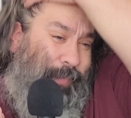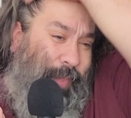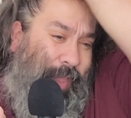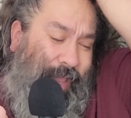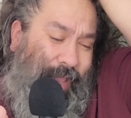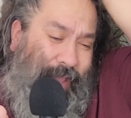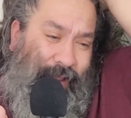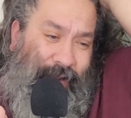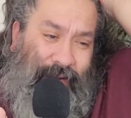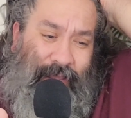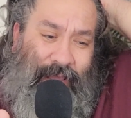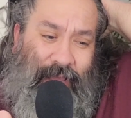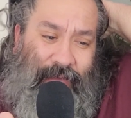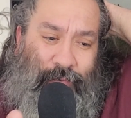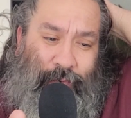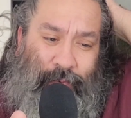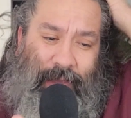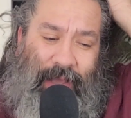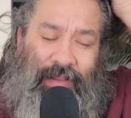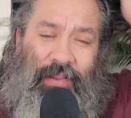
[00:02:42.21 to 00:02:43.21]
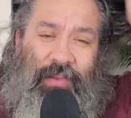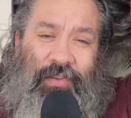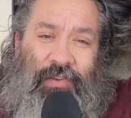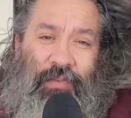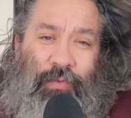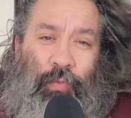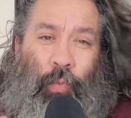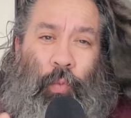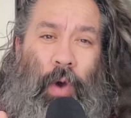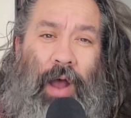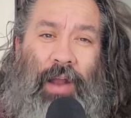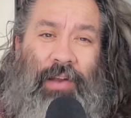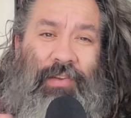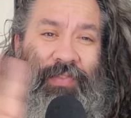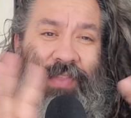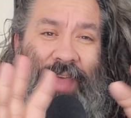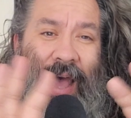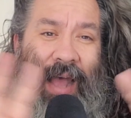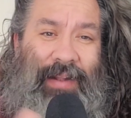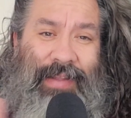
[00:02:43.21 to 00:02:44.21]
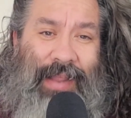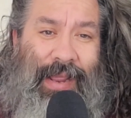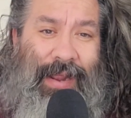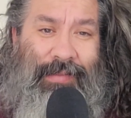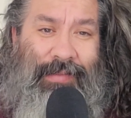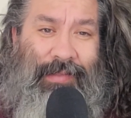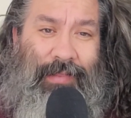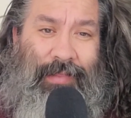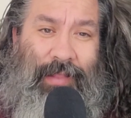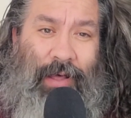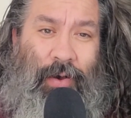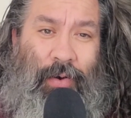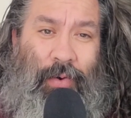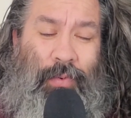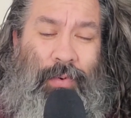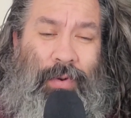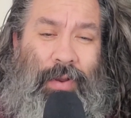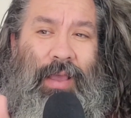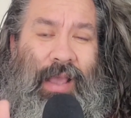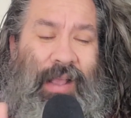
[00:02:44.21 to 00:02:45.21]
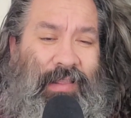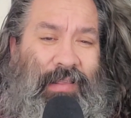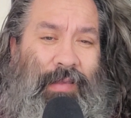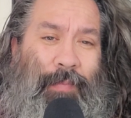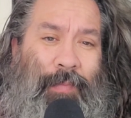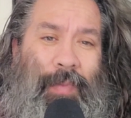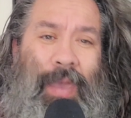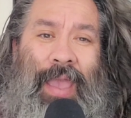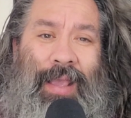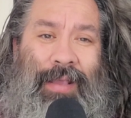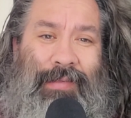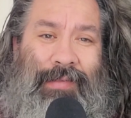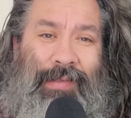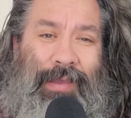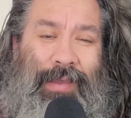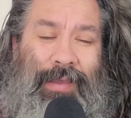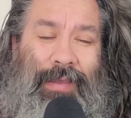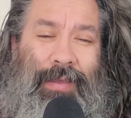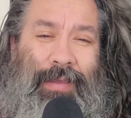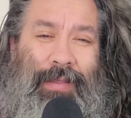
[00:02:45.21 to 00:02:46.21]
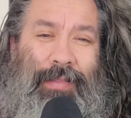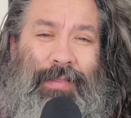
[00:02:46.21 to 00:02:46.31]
And if you get to just watch that dance alone, it's amazing.